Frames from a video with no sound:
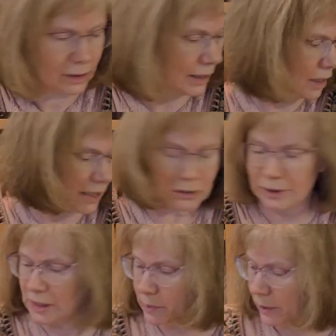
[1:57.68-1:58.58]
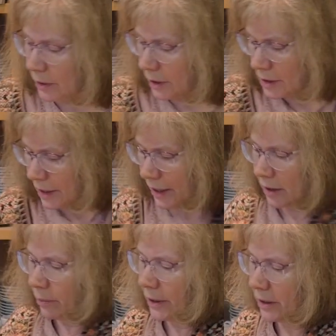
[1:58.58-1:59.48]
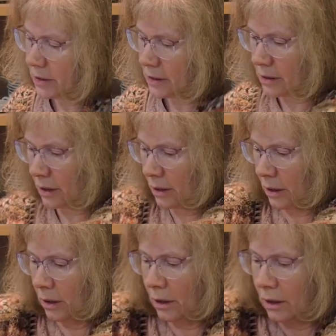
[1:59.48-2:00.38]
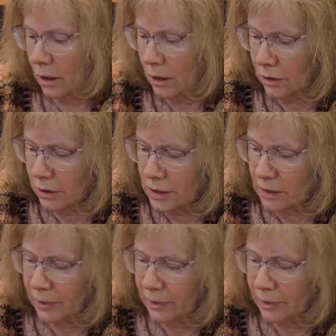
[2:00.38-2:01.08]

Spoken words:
Now I always put a second piece across the